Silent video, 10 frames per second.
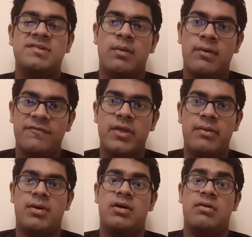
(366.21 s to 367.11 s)
Some of
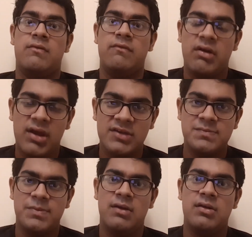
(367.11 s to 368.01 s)
them are very
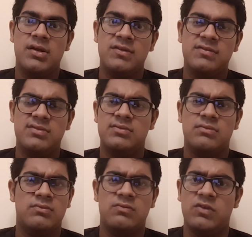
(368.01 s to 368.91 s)
experienced
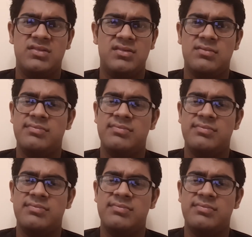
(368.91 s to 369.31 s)
with